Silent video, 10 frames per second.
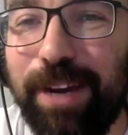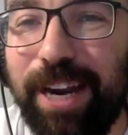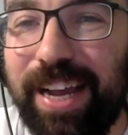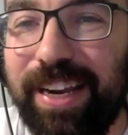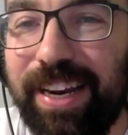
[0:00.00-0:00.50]

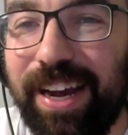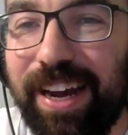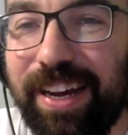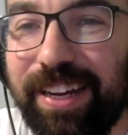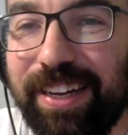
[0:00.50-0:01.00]
but
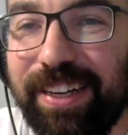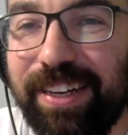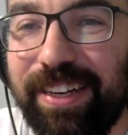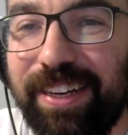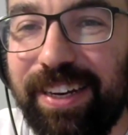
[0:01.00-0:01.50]

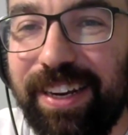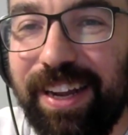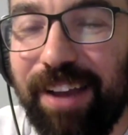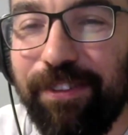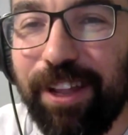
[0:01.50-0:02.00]

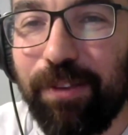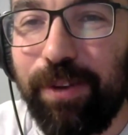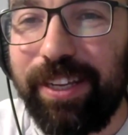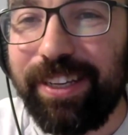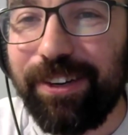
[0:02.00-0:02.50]
I feel like
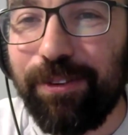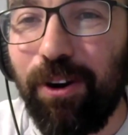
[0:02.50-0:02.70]
we,